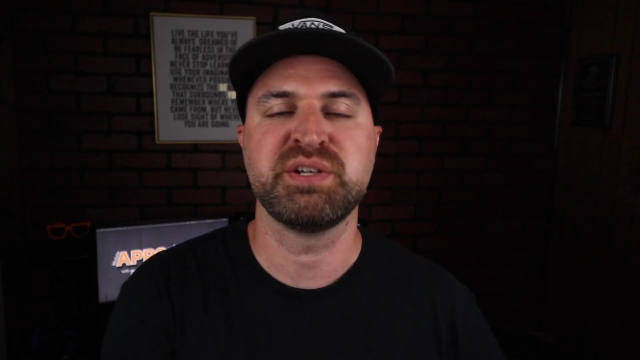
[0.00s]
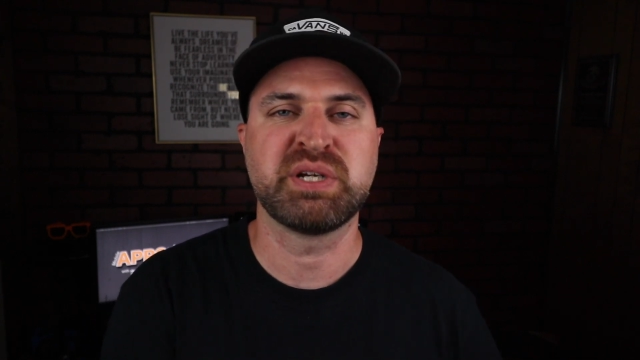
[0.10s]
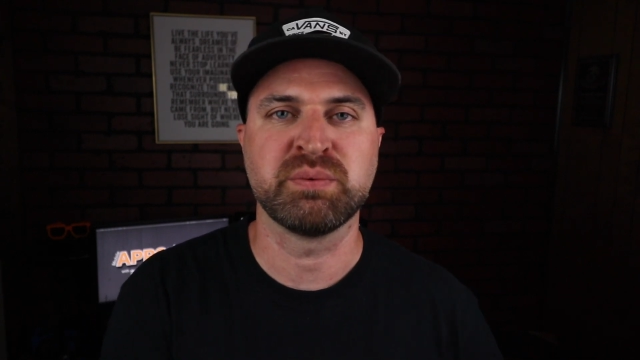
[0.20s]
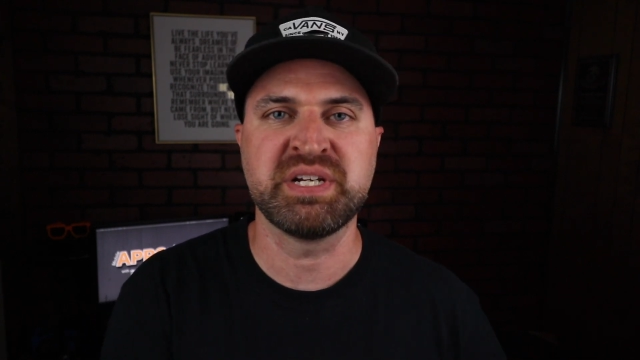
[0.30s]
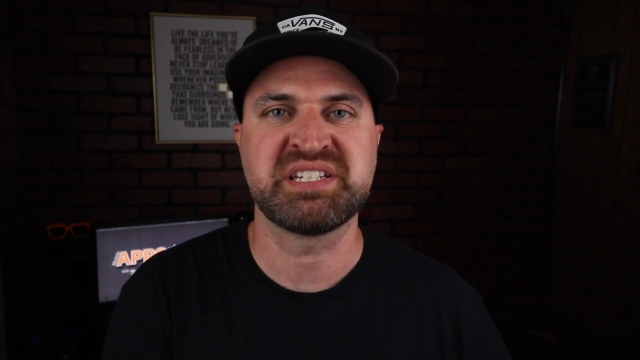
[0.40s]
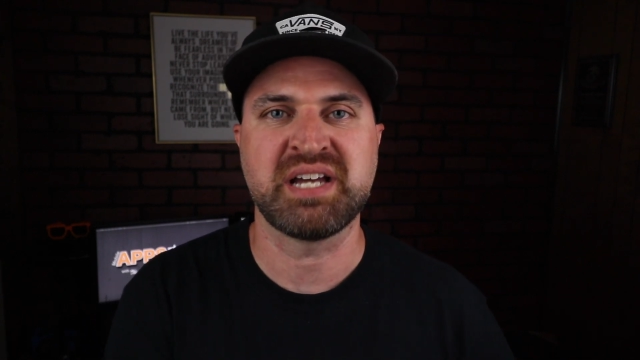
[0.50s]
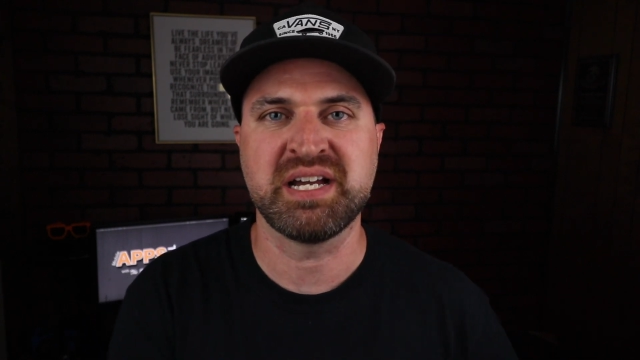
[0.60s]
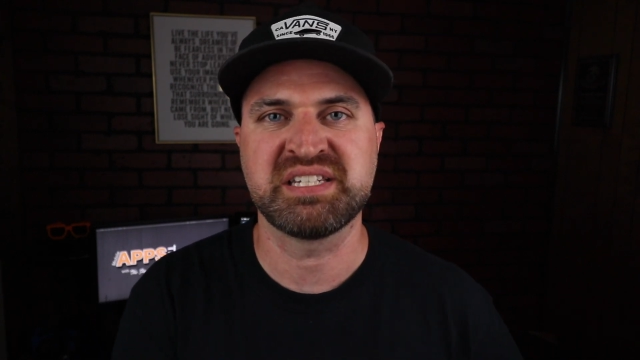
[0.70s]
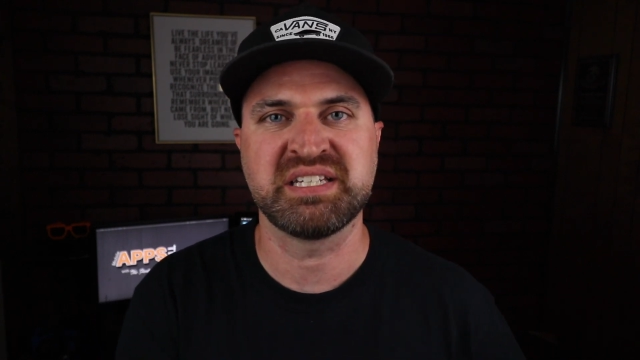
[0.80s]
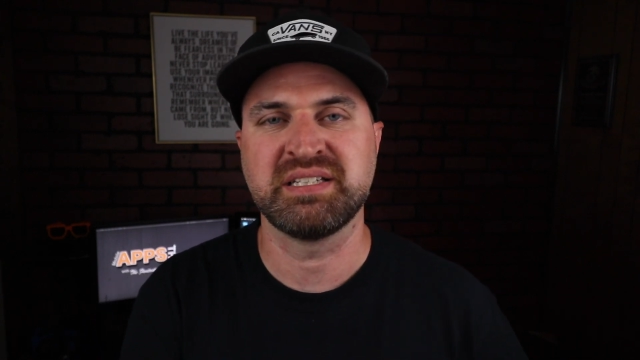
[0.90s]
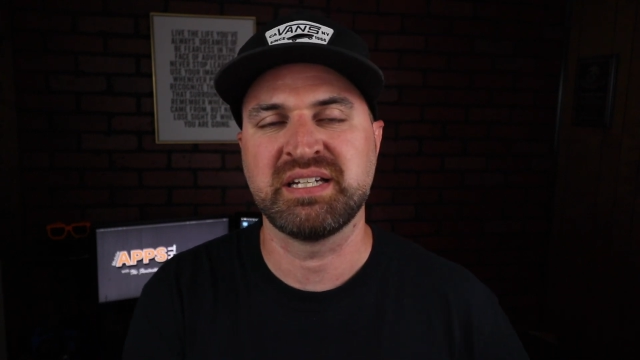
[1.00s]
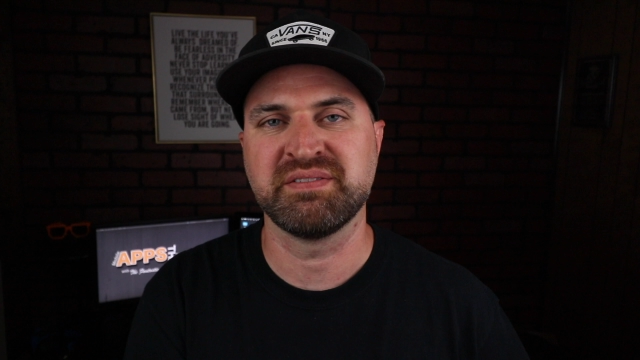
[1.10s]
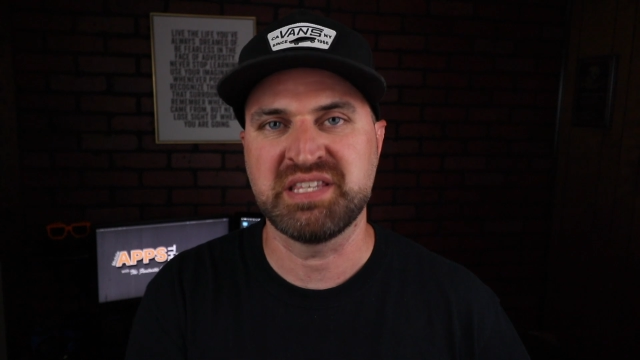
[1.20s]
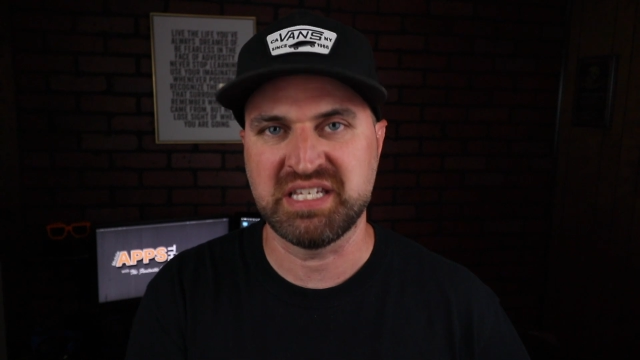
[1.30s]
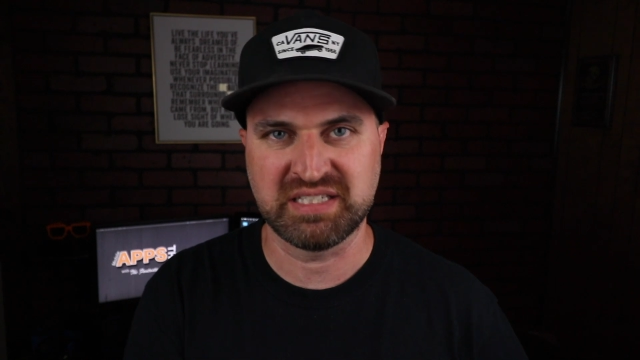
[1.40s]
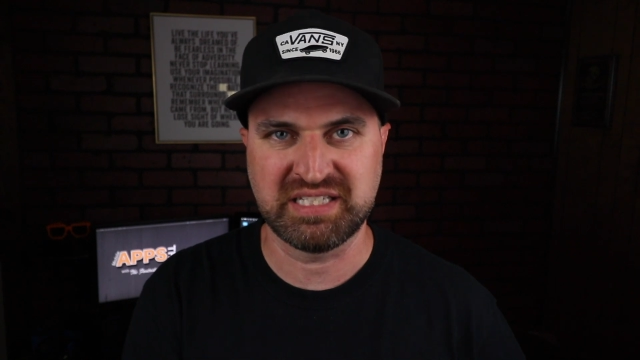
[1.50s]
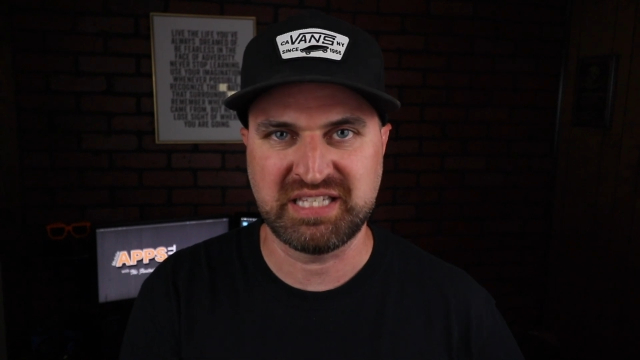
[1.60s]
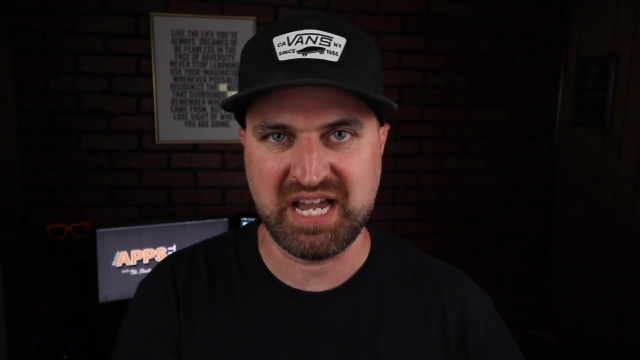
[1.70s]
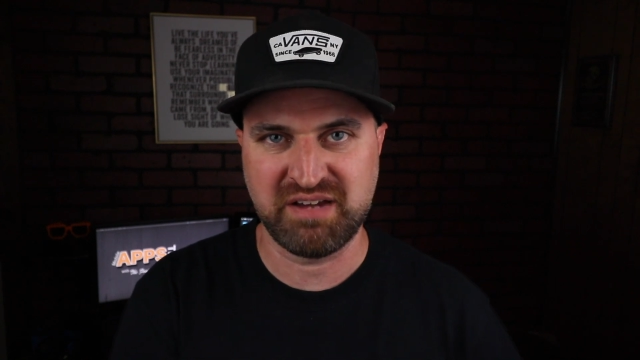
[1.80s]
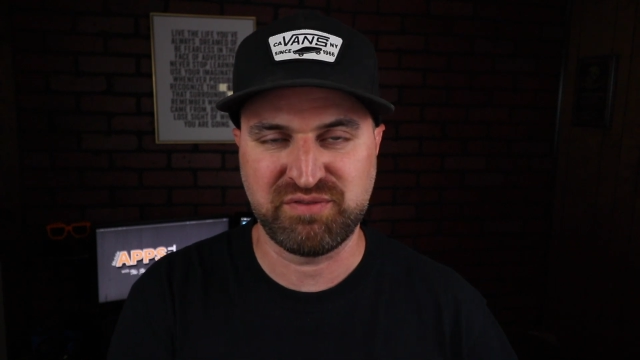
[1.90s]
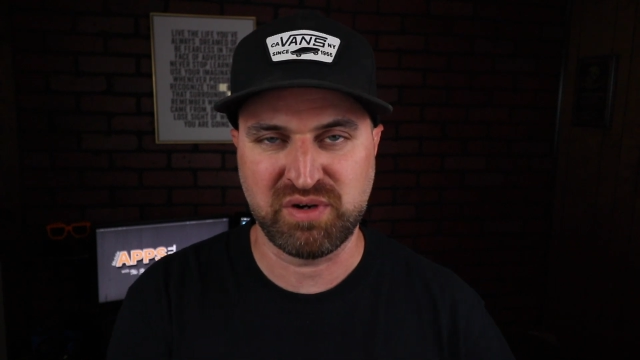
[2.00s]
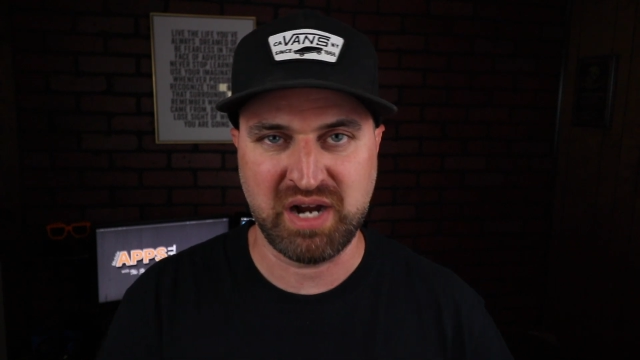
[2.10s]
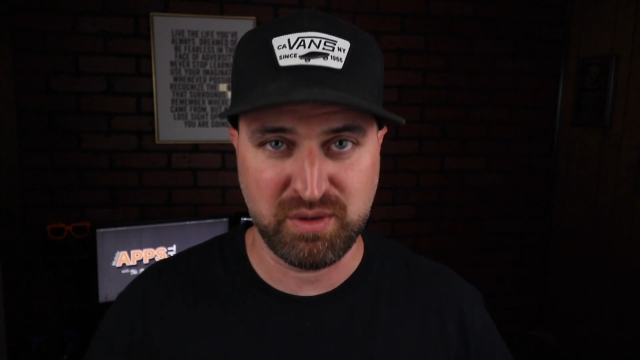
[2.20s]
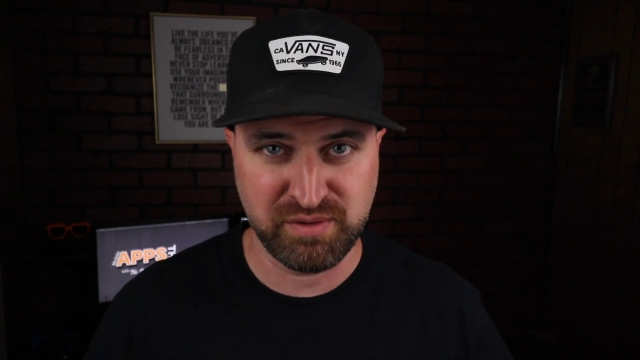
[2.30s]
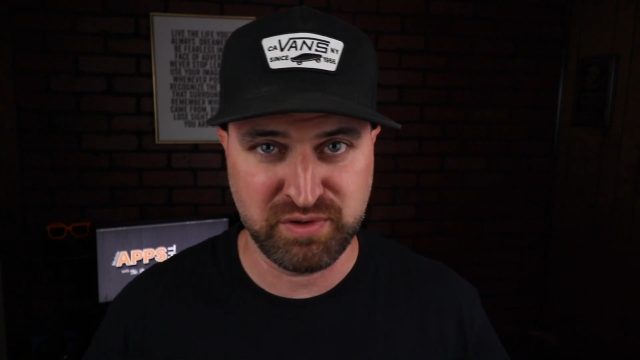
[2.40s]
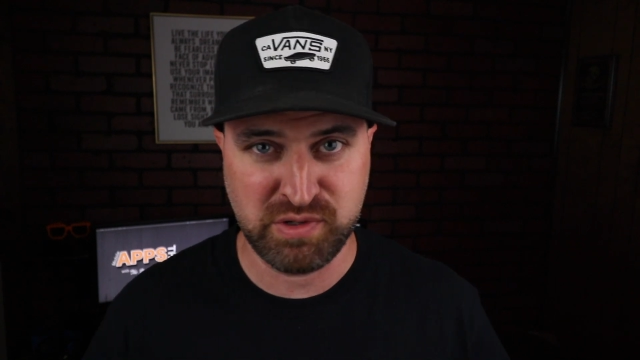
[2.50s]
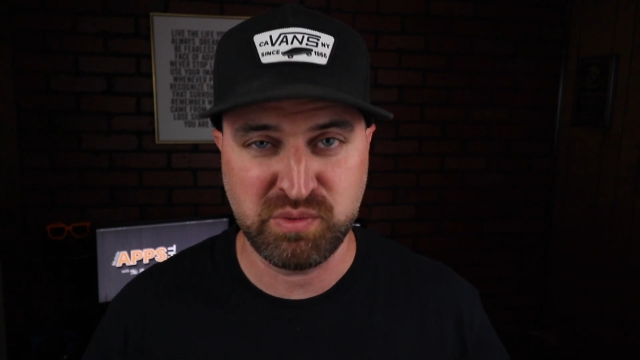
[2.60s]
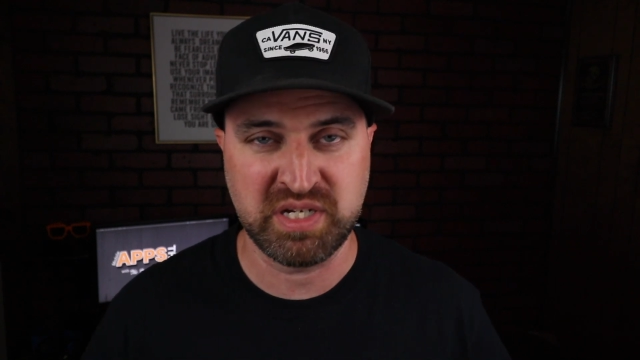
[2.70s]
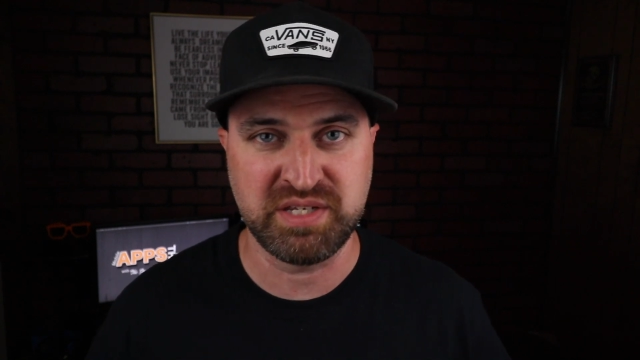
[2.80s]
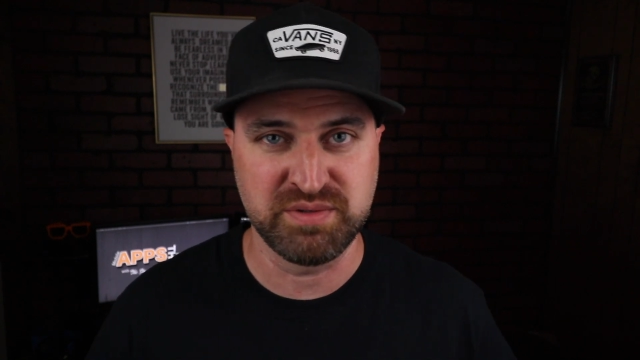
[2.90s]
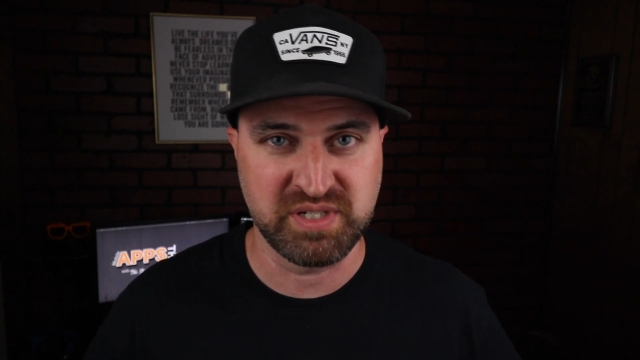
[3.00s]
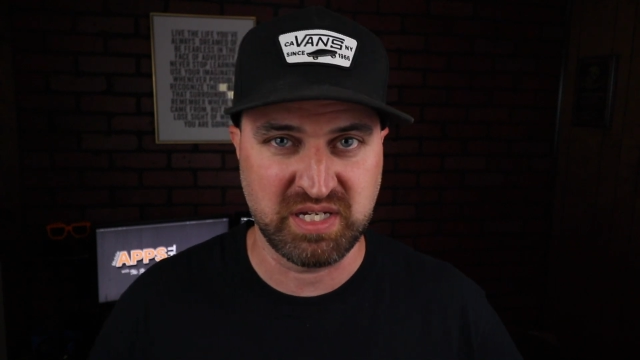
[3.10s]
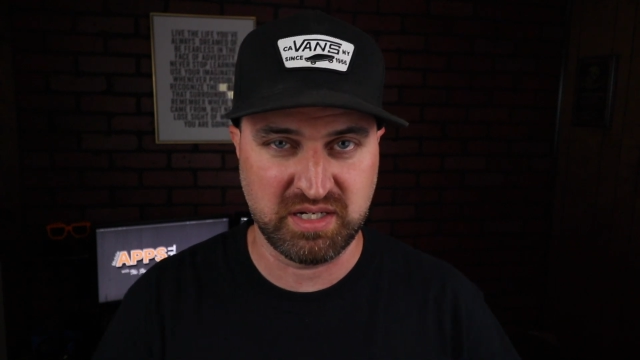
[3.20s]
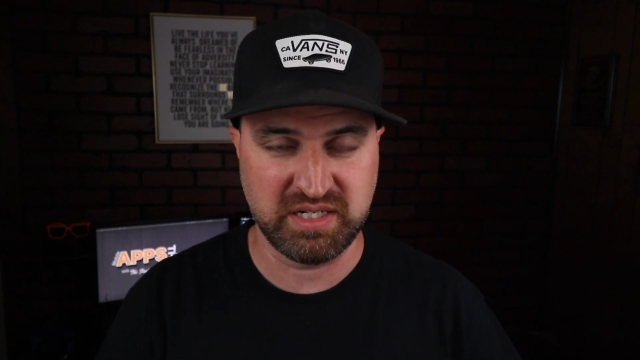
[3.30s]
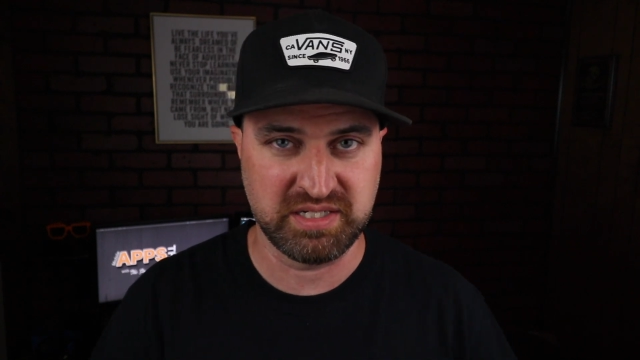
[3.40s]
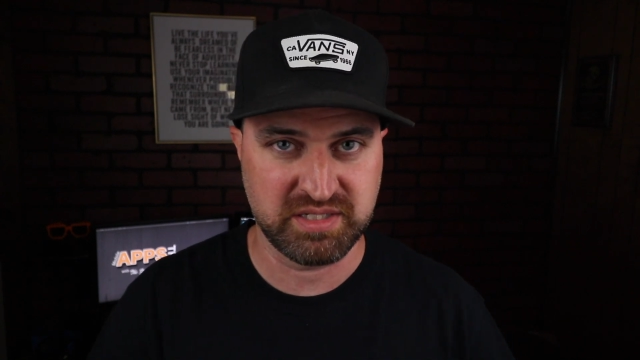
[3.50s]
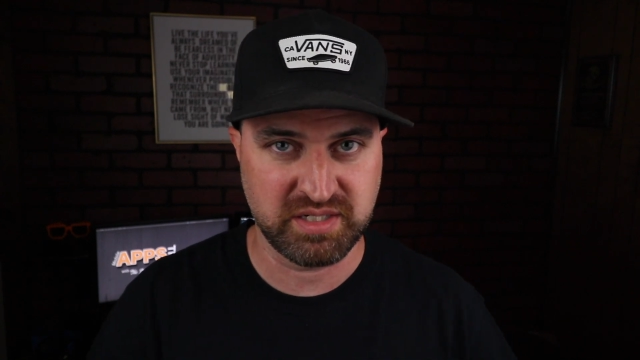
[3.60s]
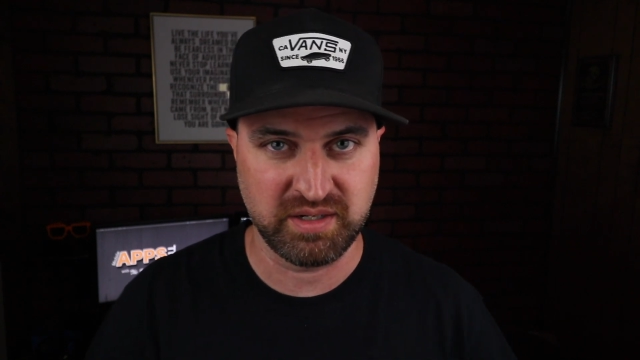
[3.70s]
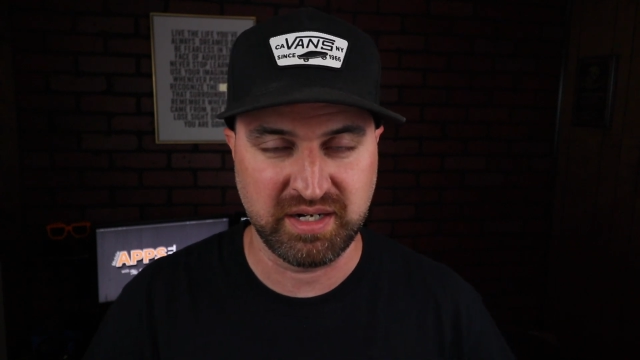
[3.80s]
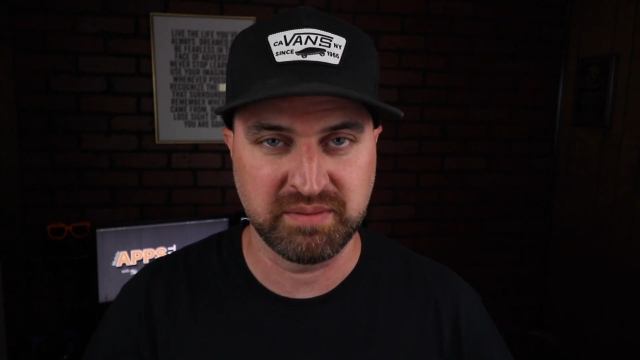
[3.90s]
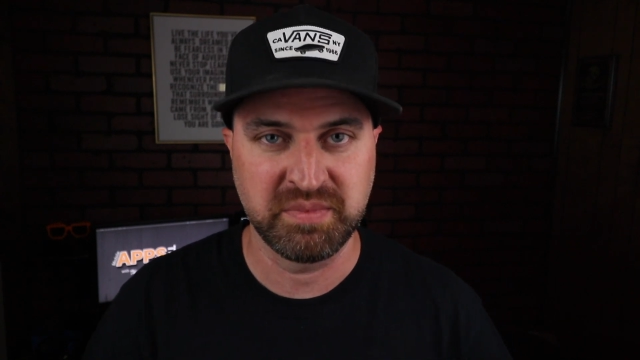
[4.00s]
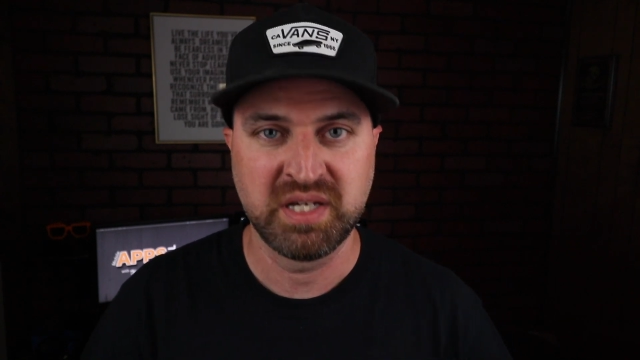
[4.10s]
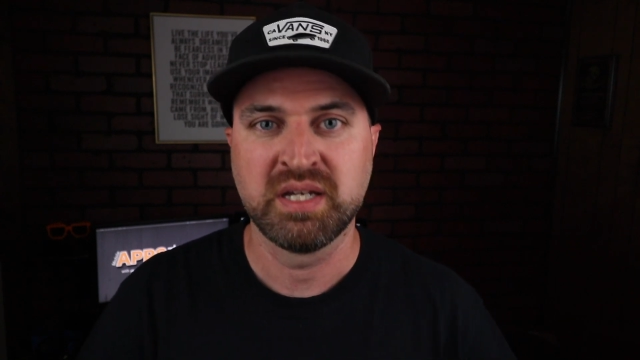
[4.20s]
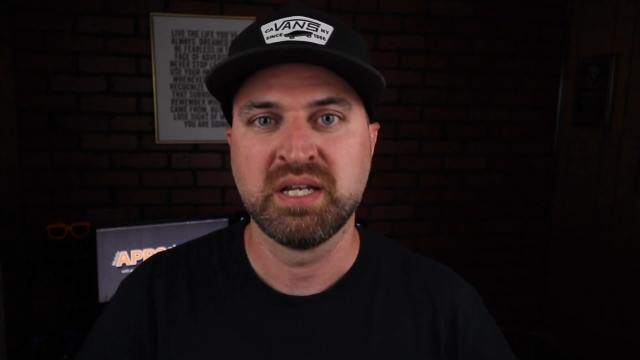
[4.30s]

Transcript: You can resize it and everything like that for however you want to use it on Instagram.